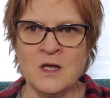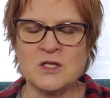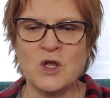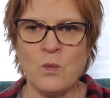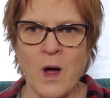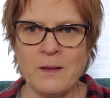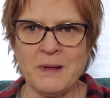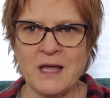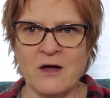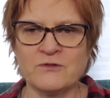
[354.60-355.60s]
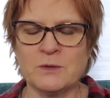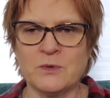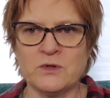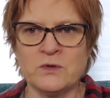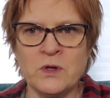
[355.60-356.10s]
So you want to be
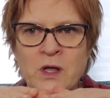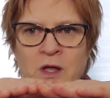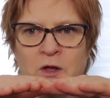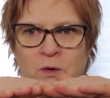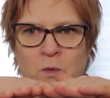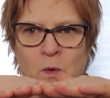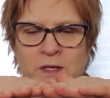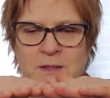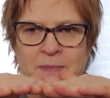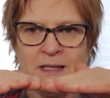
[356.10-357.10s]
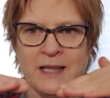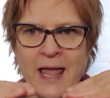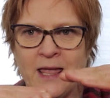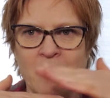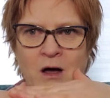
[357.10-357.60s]
comfortable. You're going to be
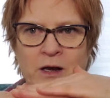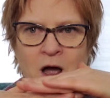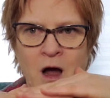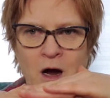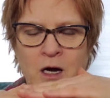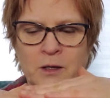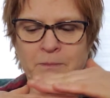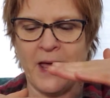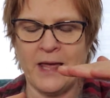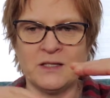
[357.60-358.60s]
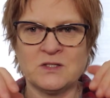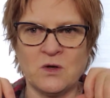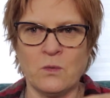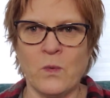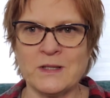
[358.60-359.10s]
laying on a hard bed.
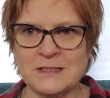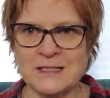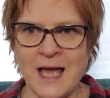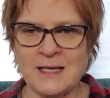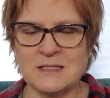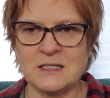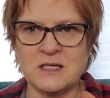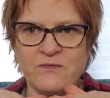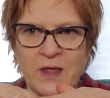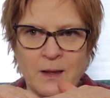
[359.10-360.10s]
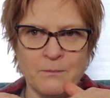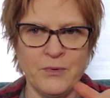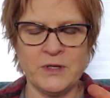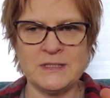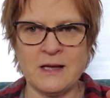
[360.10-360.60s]
So what's nice is if they can
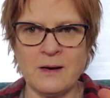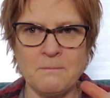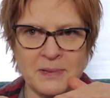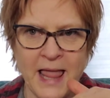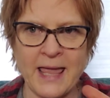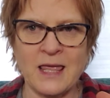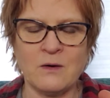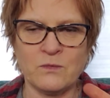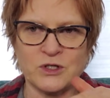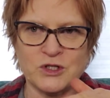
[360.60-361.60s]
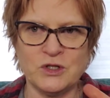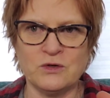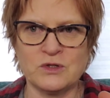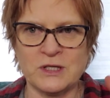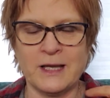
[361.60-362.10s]
put down a blanket, which
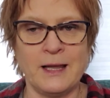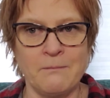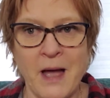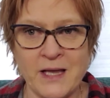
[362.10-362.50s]
usually in my